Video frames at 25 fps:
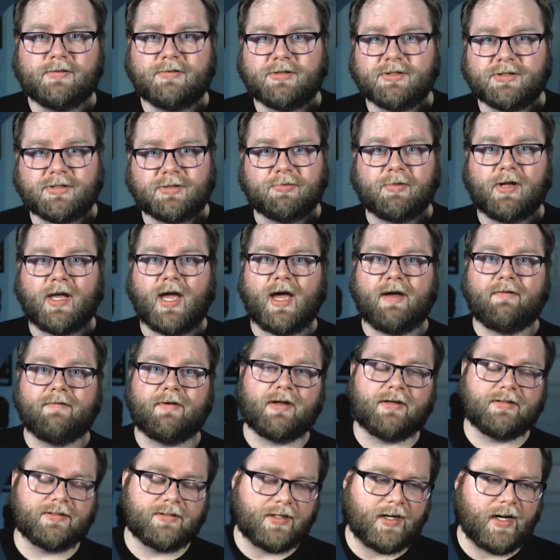Just some
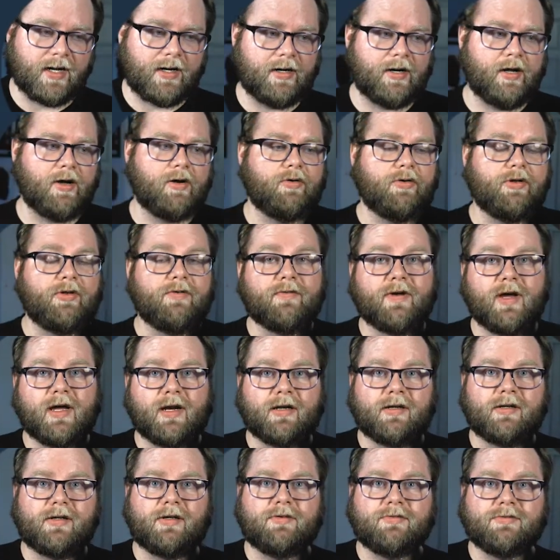caveats you got to know. You've got
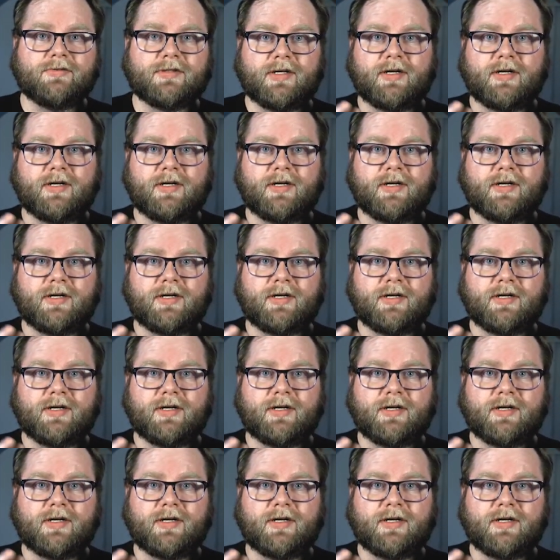to use